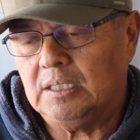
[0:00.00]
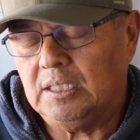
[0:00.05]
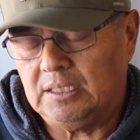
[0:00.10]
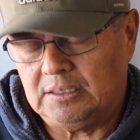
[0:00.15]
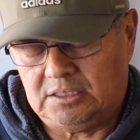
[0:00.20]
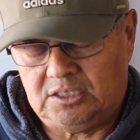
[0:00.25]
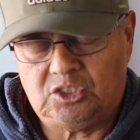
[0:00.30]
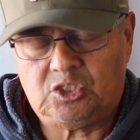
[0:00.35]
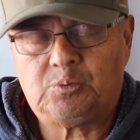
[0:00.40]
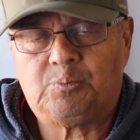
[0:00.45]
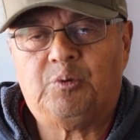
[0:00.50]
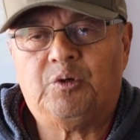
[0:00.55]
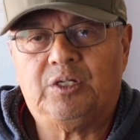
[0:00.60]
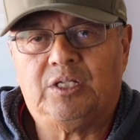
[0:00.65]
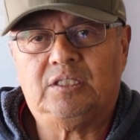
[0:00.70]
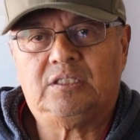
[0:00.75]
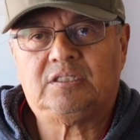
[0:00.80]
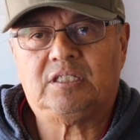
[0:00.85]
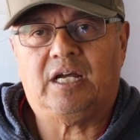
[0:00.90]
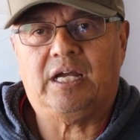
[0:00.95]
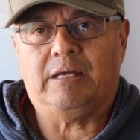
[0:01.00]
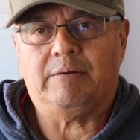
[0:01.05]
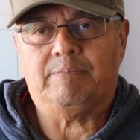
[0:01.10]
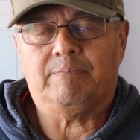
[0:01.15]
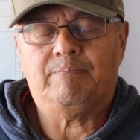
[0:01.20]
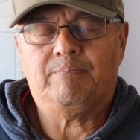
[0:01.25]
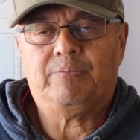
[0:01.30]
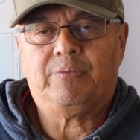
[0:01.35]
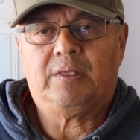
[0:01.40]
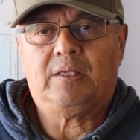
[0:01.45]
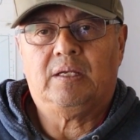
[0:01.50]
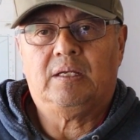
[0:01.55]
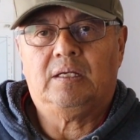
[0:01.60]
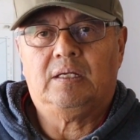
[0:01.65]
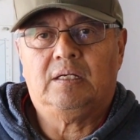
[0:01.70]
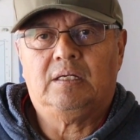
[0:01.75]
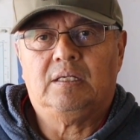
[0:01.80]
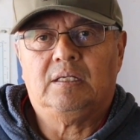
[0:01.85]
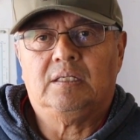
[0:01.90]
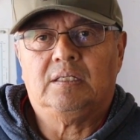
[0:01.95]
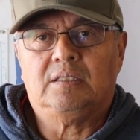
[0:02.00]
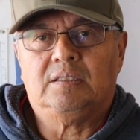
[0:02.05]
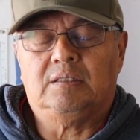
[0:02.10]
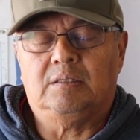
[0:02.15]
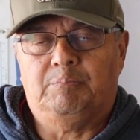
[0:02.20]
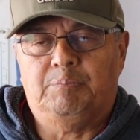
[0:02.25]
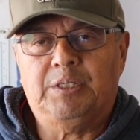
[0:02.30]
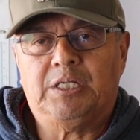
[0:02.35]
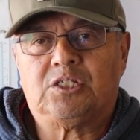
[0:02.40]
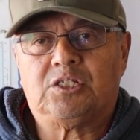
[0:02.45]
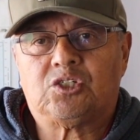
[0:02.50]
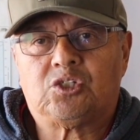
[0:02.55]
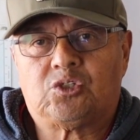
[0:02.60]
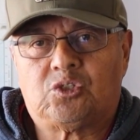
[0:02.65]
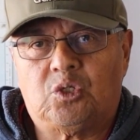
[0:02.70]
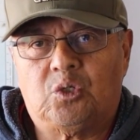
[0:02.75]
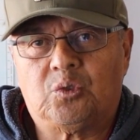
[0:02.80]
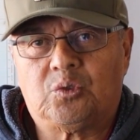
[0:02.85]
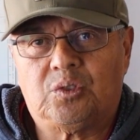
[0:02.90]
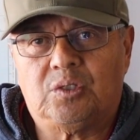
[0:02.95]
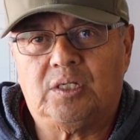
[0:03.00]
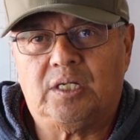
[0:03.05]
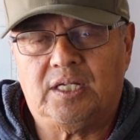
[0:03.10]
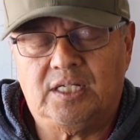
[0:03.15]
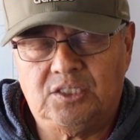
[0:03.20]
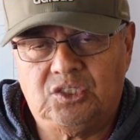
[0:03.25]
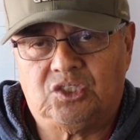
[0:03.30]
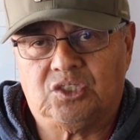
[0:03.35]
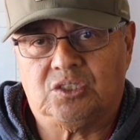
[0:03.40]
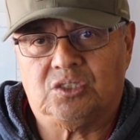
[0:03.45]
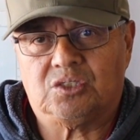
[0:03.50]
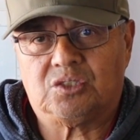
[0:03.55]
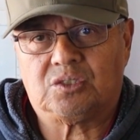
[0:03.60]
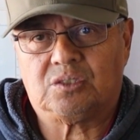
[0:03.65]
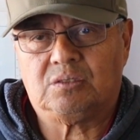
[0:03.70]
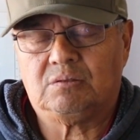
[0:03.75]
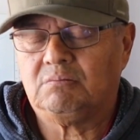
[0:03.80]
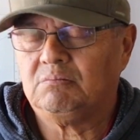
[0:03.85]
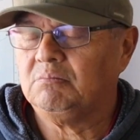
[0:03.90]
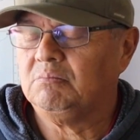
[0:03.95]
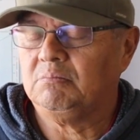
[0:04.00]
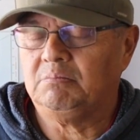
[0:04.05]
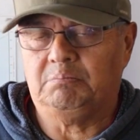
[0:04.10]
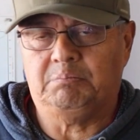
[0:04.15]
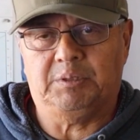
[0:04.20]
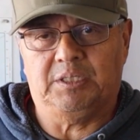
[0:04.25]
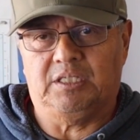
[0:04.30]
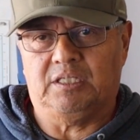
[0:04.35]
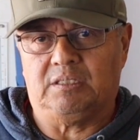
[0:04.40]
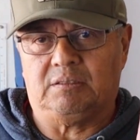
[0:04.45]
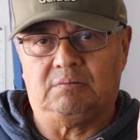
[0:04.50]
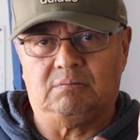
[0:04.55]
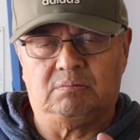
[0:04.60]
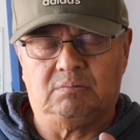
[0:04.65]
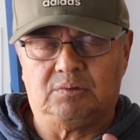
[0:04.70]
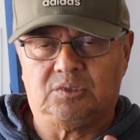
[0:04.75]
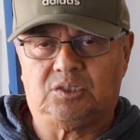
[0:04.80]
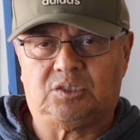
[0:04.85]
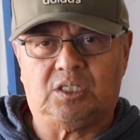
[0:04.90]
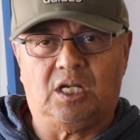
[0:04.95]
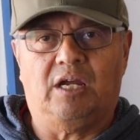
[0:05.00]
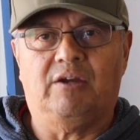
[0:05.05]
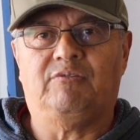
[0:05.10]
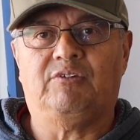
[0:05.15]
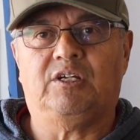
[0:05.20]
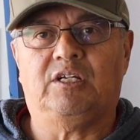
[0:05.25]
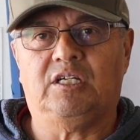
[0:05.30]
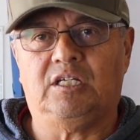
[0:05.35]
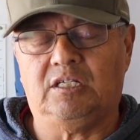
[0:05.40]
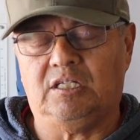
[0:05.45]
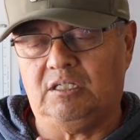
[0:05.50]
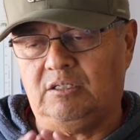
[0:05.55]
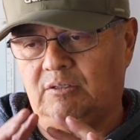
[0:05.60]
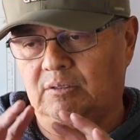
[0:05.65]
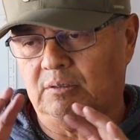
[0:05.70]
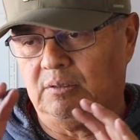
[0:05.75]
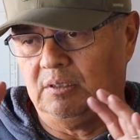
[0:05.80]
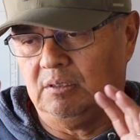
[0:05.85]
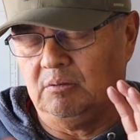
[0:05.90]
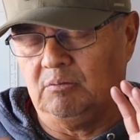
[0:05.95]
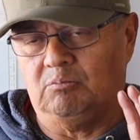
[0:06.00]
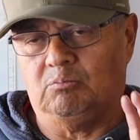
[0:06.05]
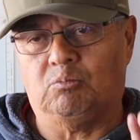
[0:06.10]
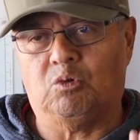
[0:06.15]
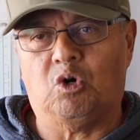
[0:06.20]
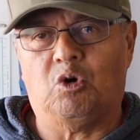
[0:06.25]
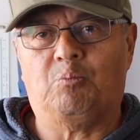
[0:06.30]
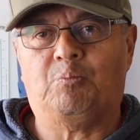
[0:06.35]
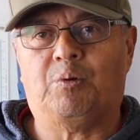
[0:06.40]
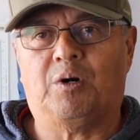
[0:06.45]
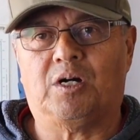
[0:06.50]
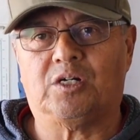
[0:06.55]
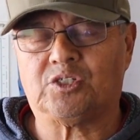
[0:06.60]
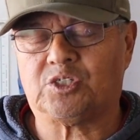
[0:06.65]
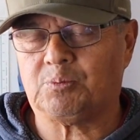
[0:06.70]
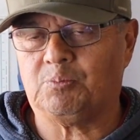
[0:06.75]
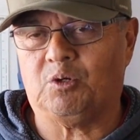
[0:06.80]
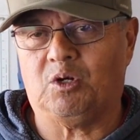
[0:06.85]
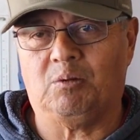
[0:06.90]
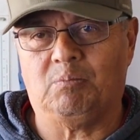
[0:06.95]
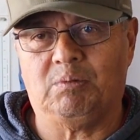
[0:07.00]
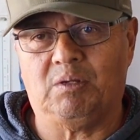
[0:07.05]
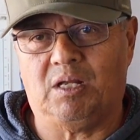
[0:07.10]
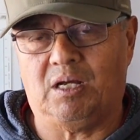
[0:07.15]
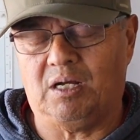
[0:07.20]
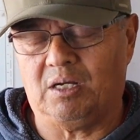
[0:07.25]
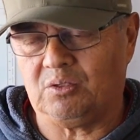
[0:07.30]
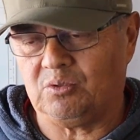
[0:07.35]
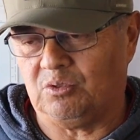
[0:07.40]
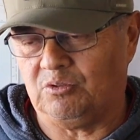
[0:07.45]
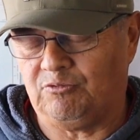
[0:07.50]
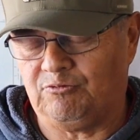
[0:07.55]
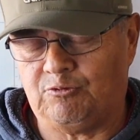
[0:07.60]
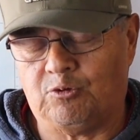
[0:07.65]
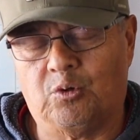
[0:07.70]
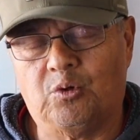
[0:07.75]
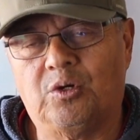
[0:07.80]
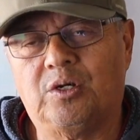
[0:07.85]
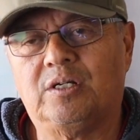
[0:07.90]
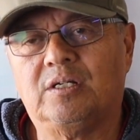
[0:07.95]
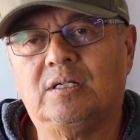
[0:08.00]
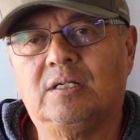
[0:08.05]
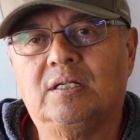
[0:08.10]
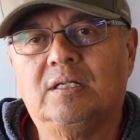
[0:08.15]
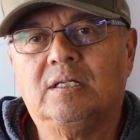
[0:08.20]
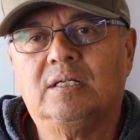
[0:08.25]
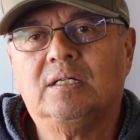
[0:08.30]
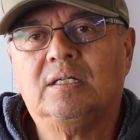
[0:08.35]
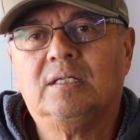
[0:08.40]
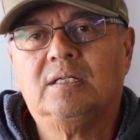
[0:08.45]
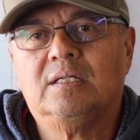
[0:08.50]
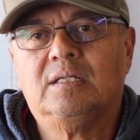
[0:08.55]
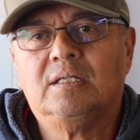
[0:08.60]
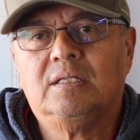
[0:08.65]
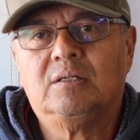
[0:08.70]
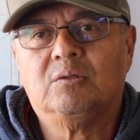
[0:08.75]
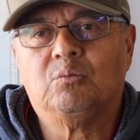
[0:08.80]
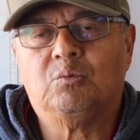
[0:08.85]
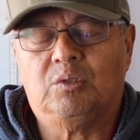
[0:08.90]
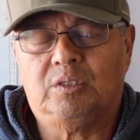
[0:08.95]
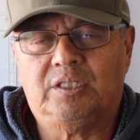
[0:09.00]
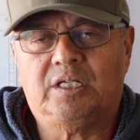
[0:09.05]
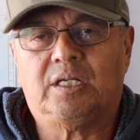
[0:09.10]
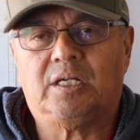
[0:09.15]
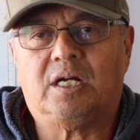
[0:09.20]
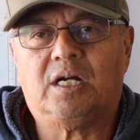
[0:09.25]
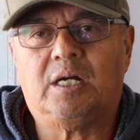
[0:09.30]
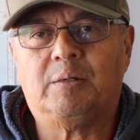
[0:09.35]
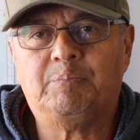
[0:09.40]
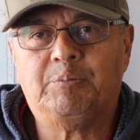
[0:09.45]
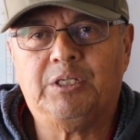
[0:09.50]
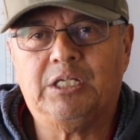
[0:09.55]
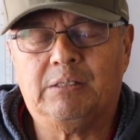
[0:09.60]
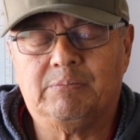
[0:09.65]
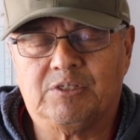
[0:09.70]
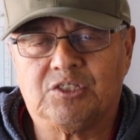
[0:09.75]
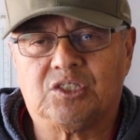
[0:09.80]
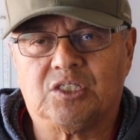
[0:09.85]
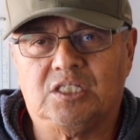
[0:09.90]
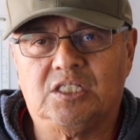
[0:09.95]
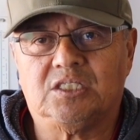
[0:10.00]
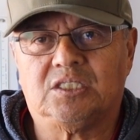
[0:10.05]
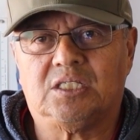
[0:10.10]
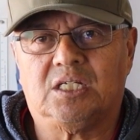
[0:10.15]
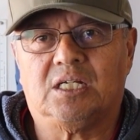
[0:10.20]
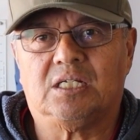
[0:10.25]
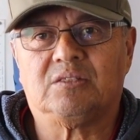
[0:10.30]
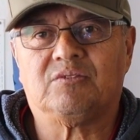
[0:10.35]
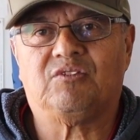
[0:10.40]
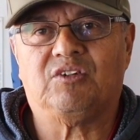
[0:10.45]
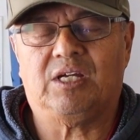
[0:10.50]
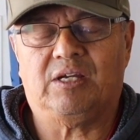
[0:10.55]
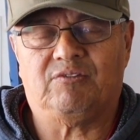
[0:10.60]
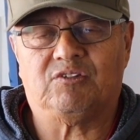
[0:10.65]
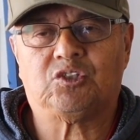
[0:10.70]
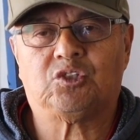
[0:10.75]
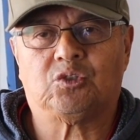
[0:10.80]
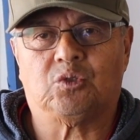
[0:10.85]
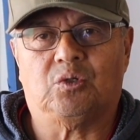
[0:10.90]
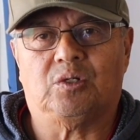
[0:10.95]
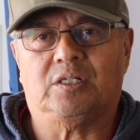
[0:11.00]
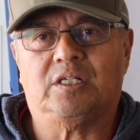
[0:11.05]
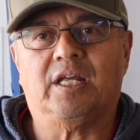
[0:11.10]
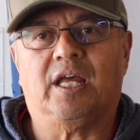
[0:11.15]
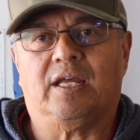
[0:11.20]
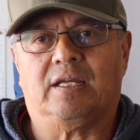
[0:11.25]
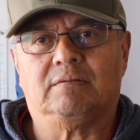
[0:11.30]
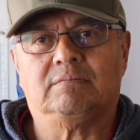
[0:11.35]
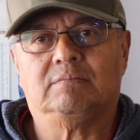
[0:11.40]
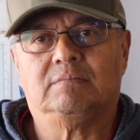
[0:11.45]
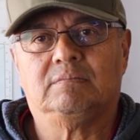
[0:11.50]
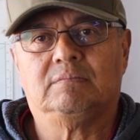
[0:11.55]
at this point in time, the big stroker engines, be it Chevy, Mopar small block, or Ford, will not RPM as easy as we have a short deck.